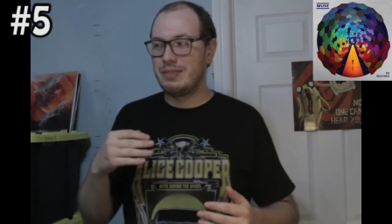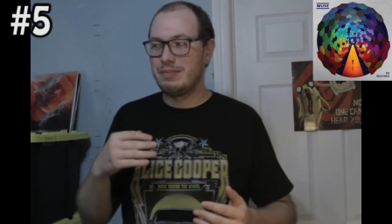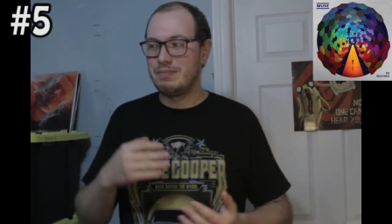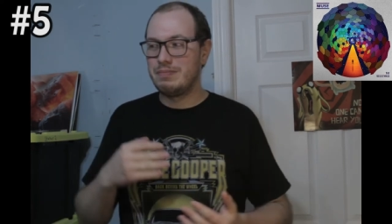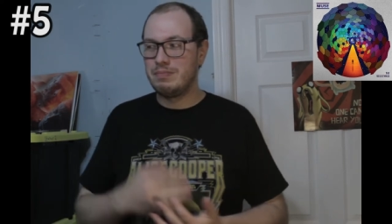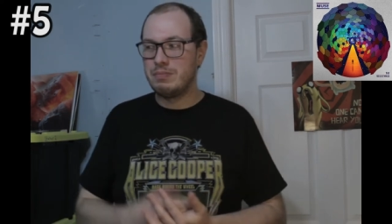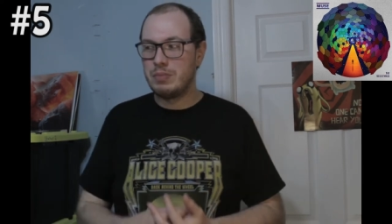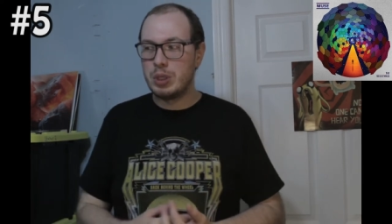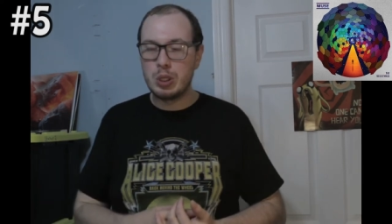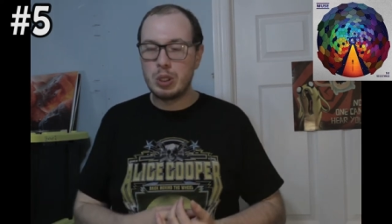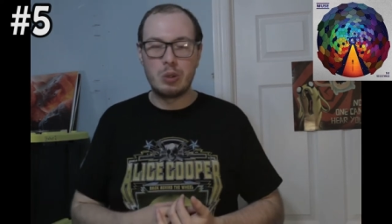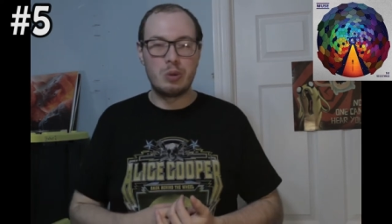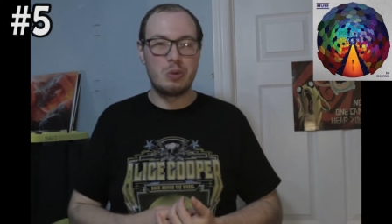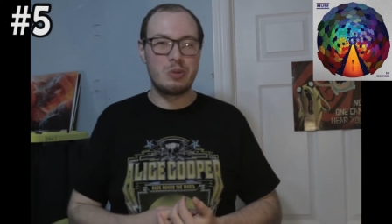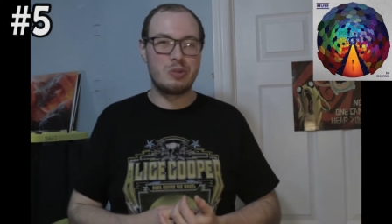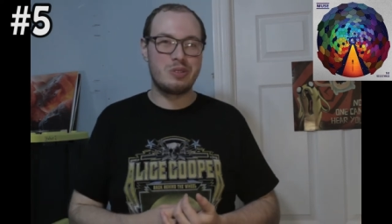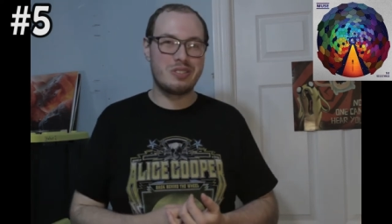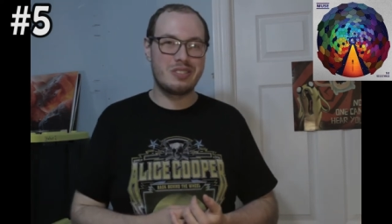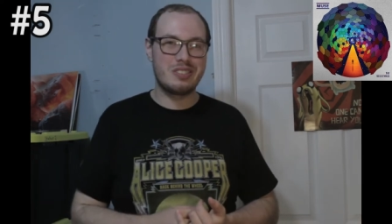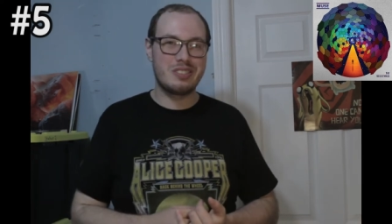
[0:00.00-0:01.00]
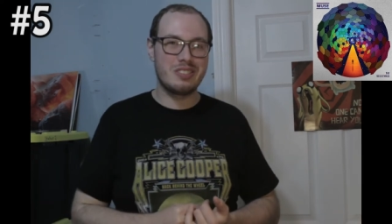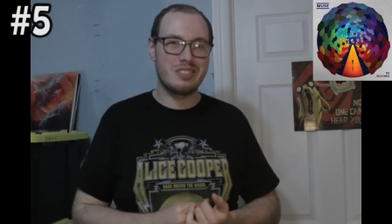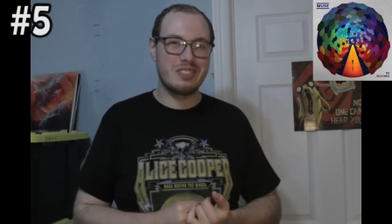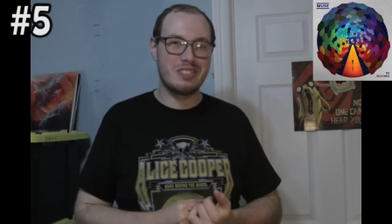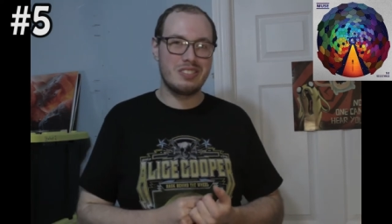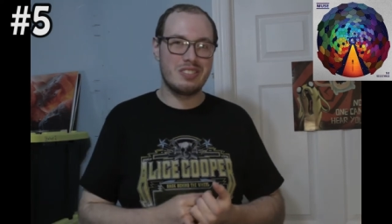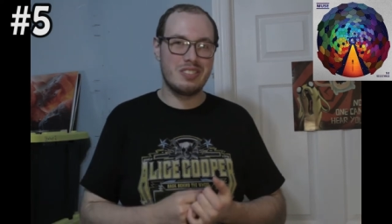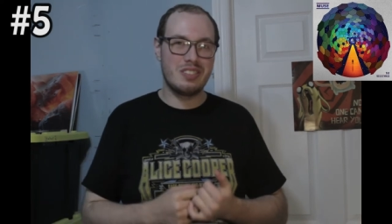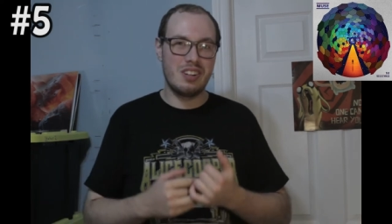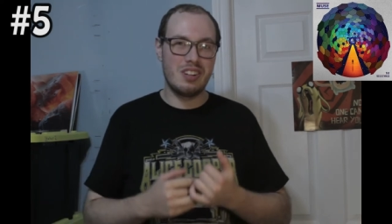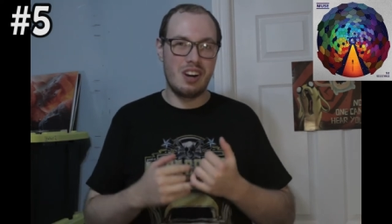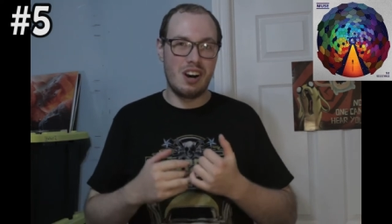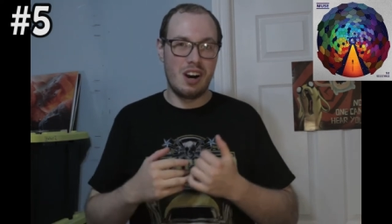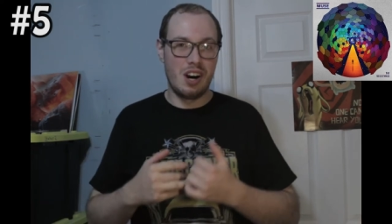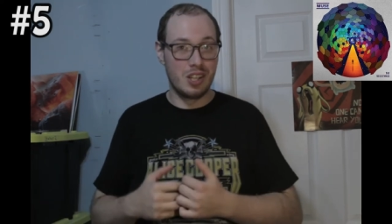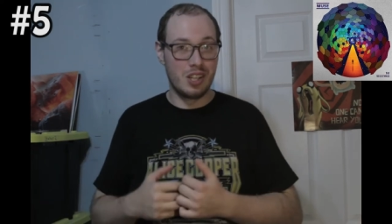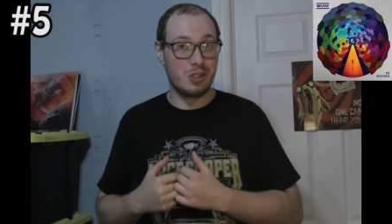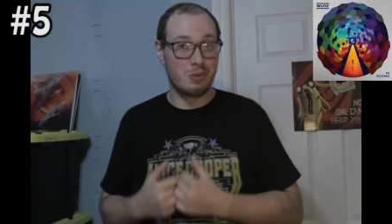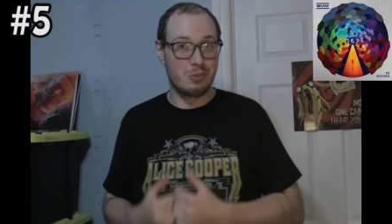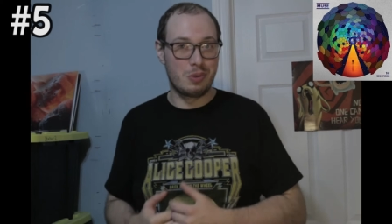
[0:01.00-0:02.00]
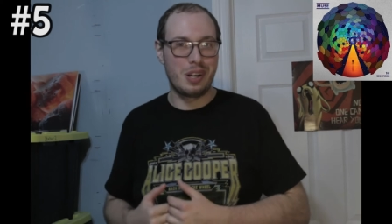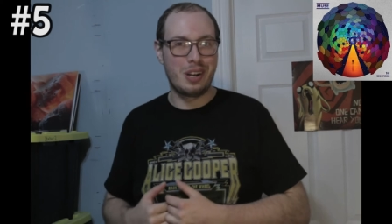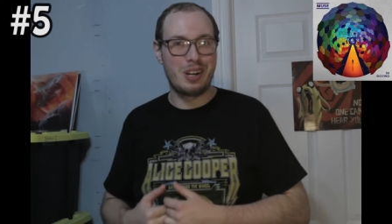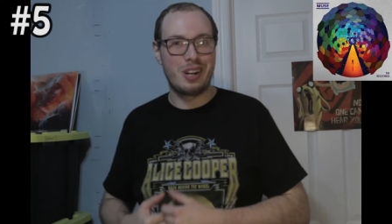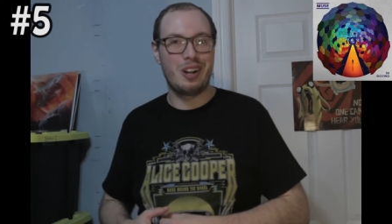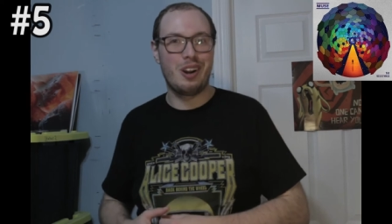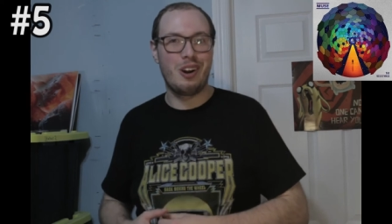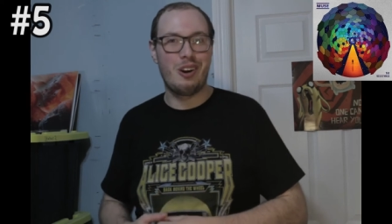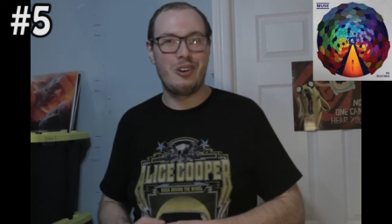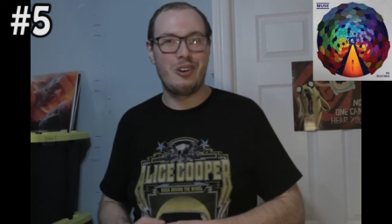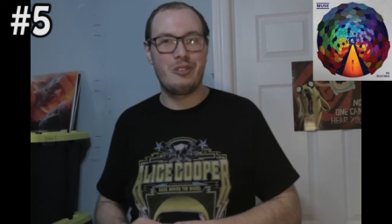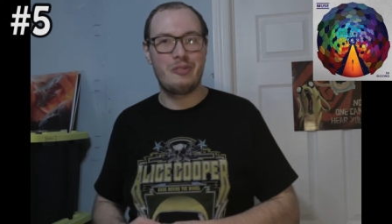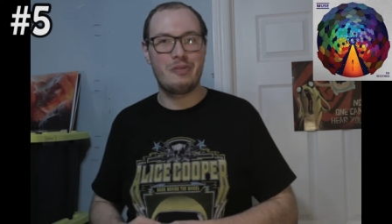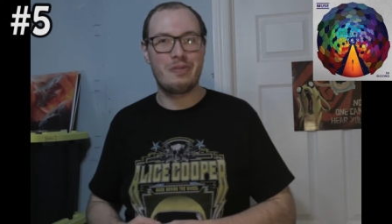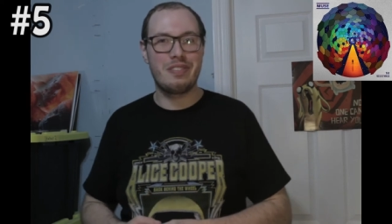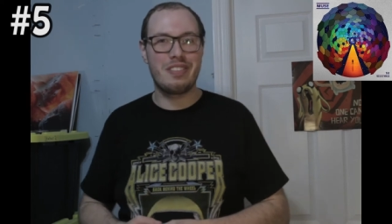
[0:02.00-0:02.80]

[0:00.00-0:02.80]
Muse on the radio.